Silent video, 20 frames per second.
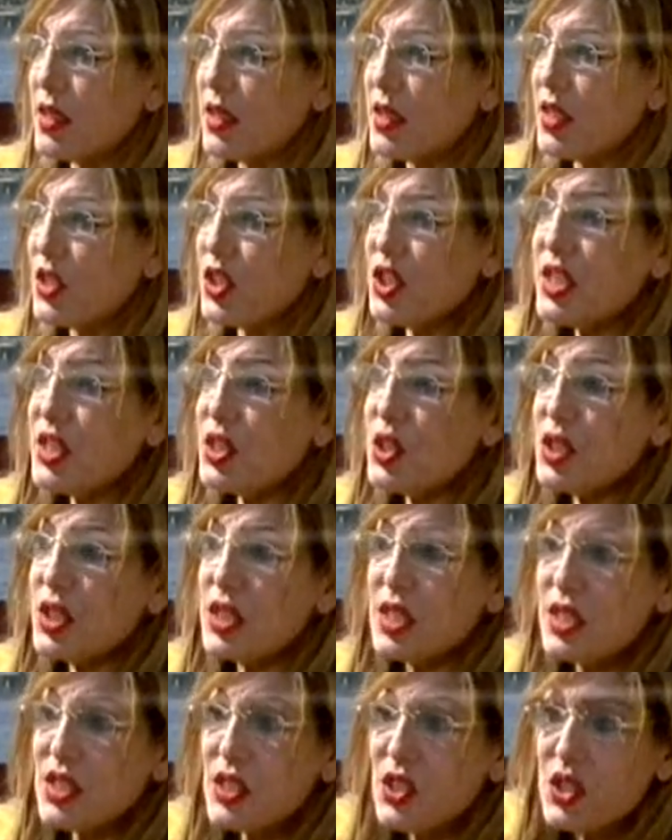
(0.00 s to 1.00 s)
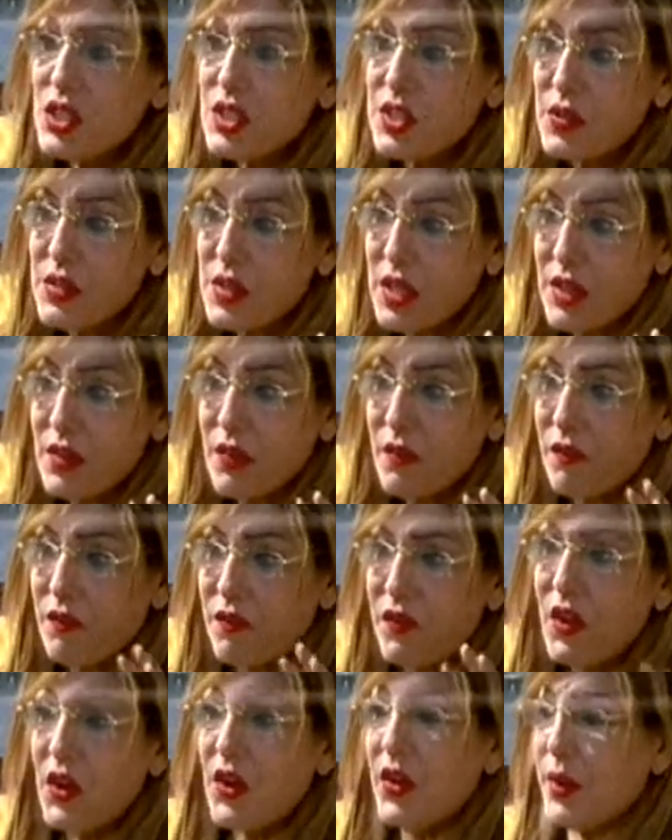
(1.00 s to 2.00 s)
She's, she's, she's uh,
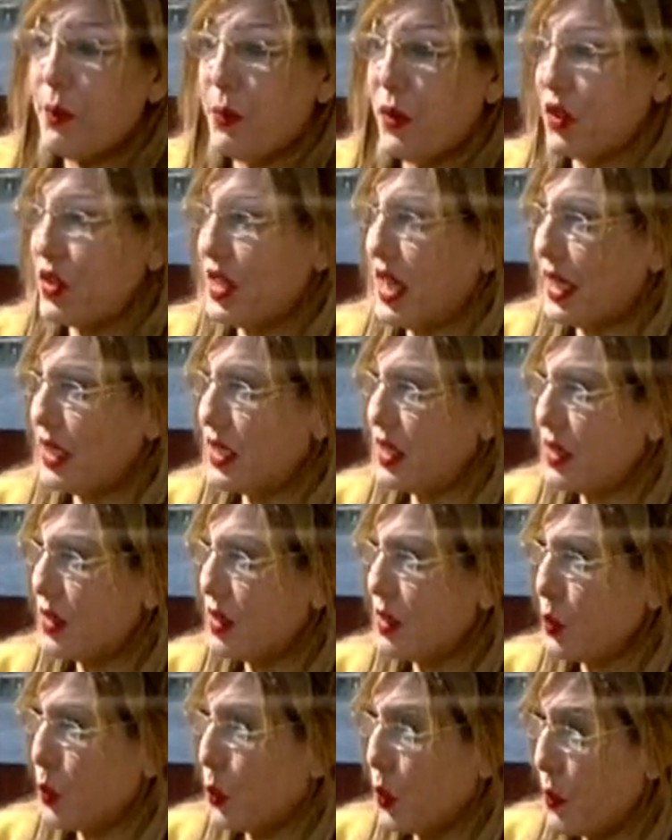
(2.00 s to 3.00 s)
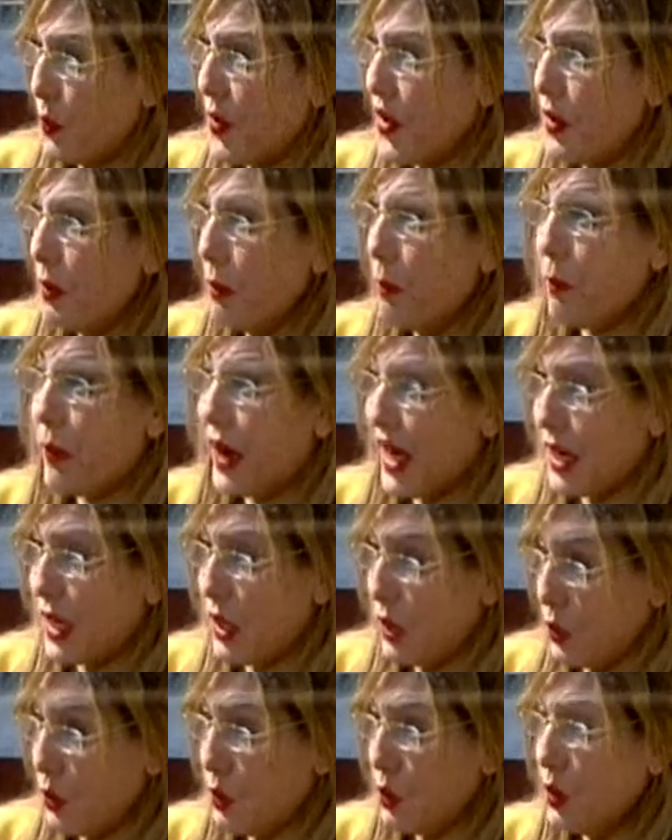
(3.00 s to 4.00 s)
very protected woman by
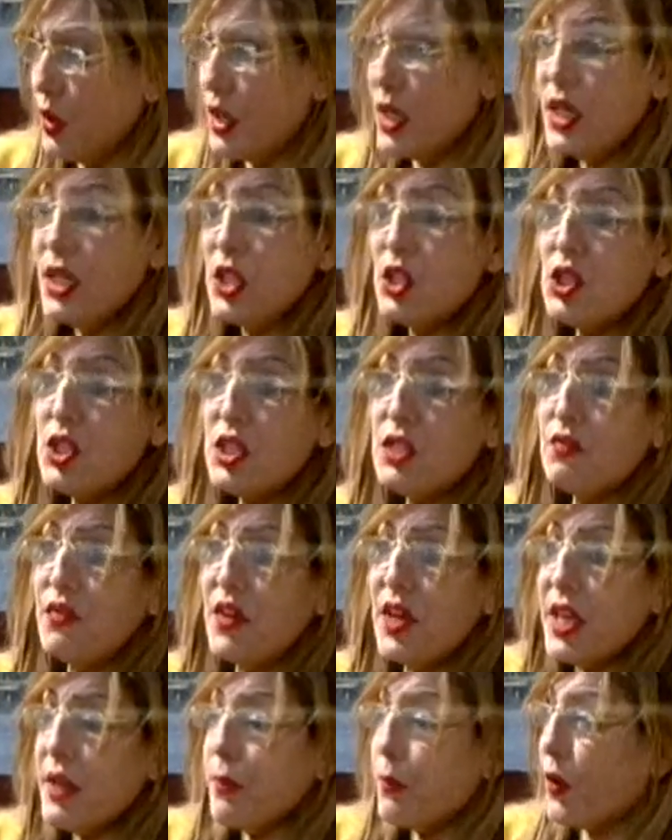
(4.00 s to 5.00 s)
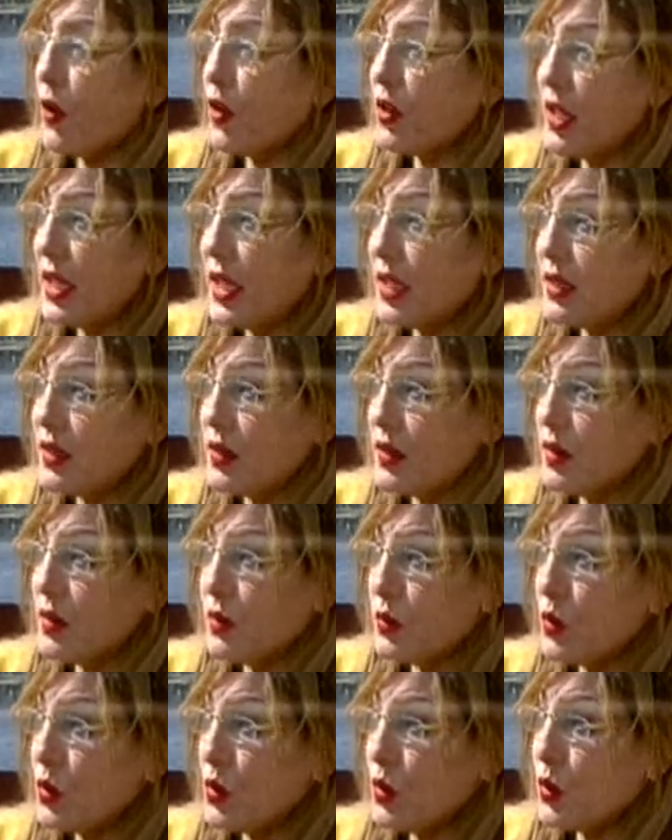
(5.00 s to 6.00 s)
law. She's very protected
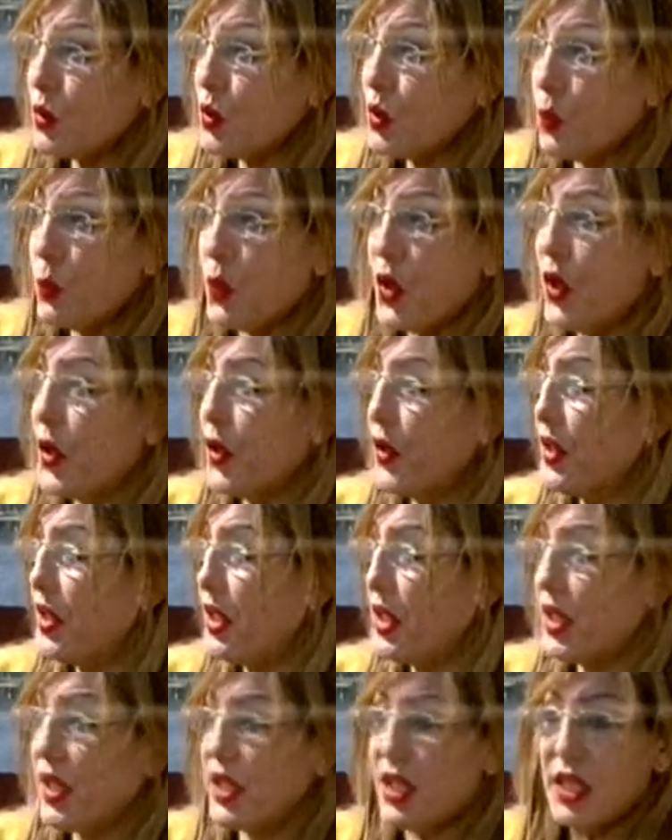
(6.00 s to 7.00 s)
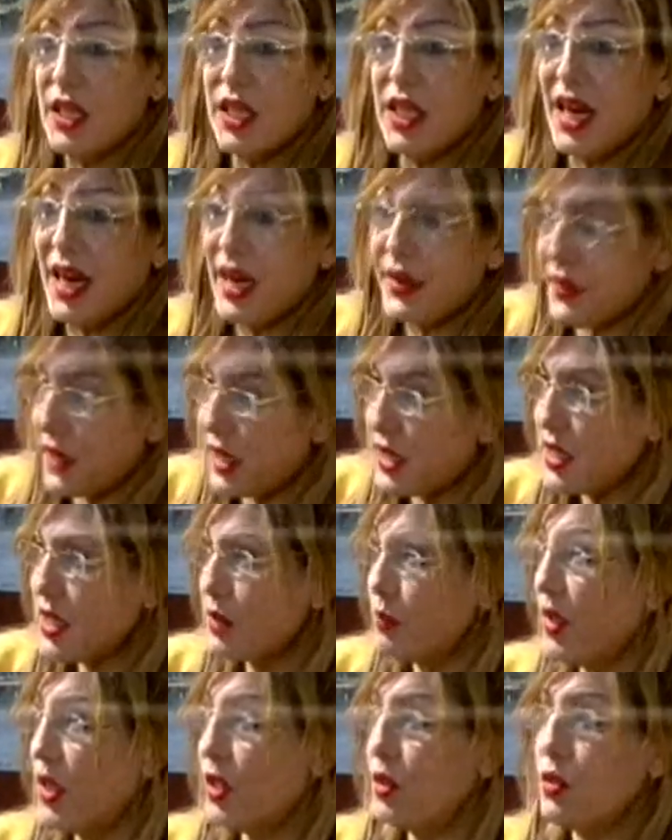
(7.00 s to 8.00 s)
toward the
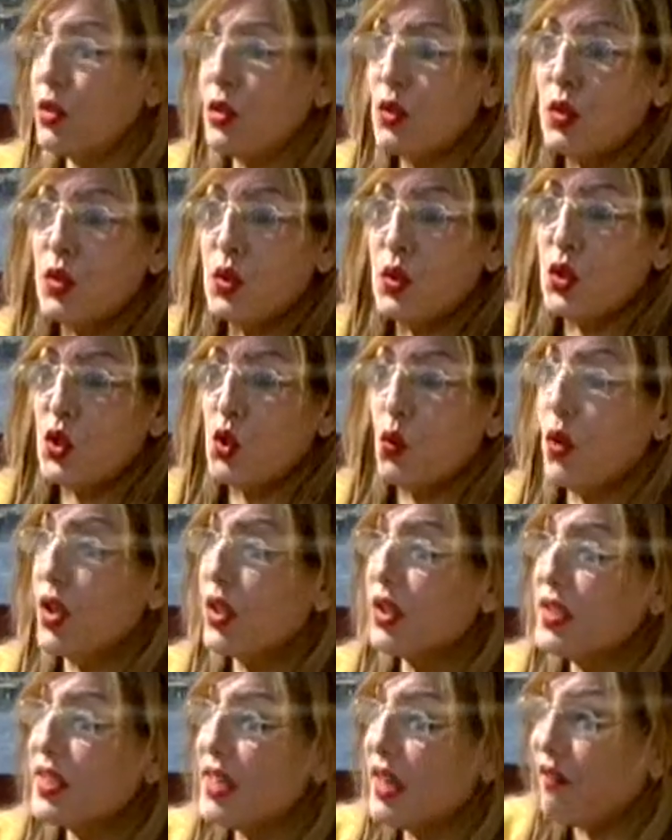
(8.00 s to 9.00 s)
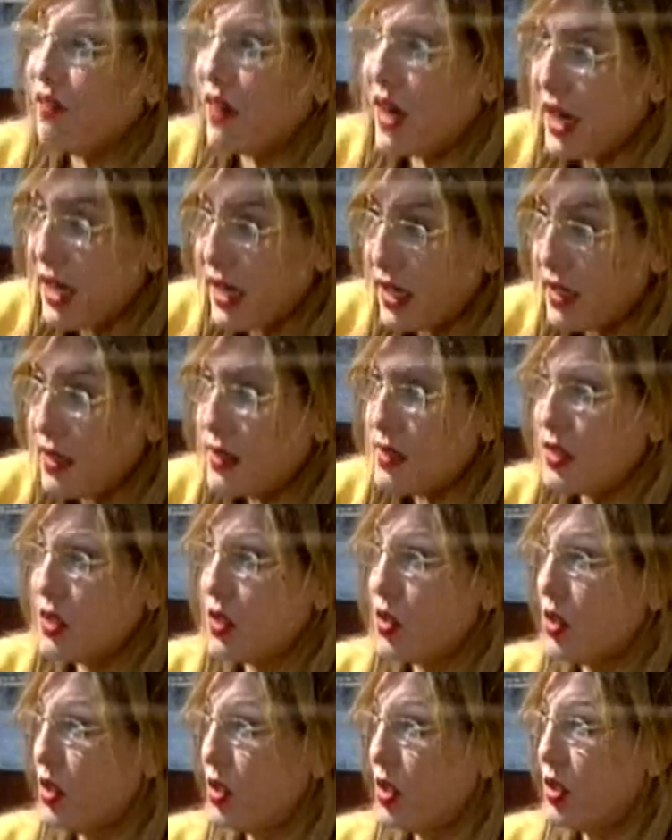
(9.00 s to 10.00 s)
harassment, uh, toward the violence,
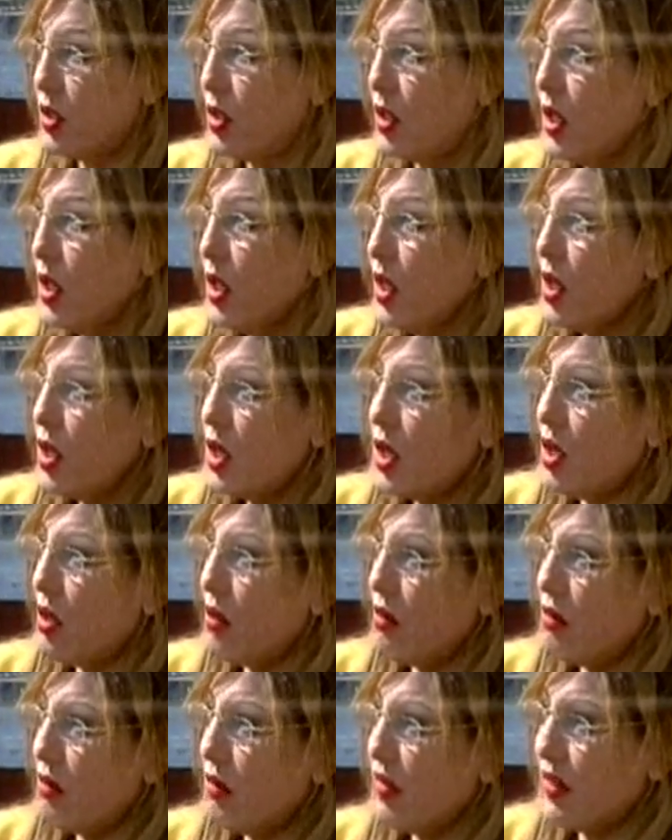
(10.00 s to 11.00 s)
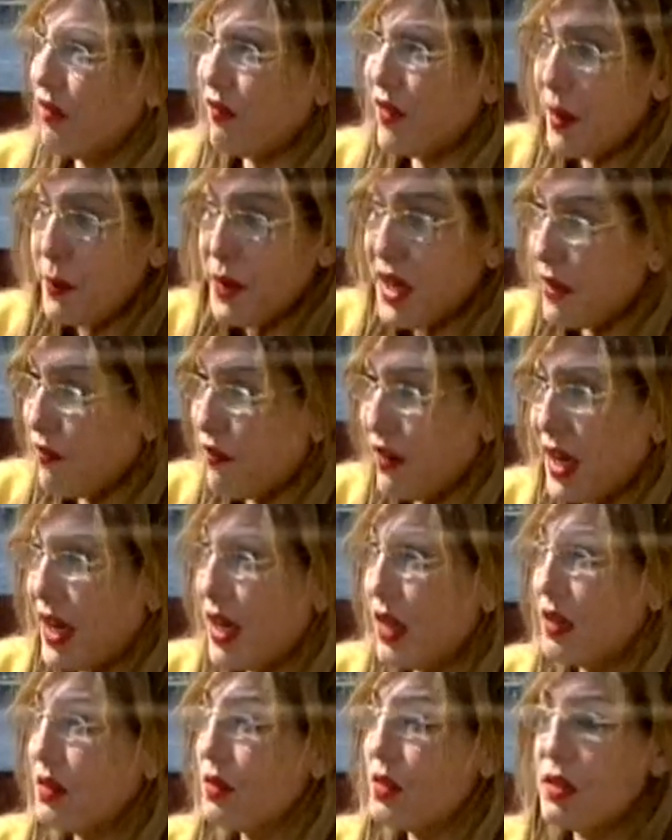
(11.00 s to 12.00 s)
uh, uh, the family
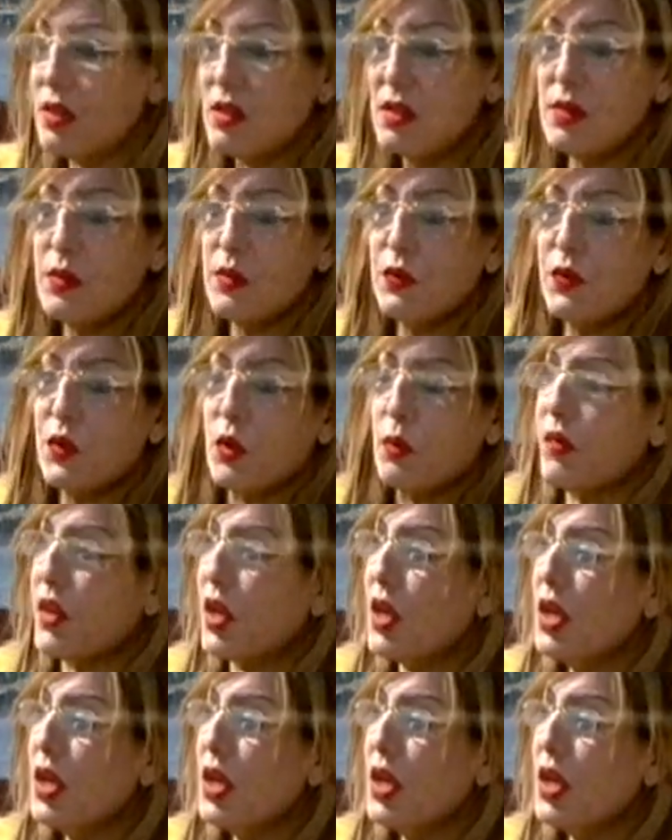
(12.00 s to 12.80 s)
violence uh, from the...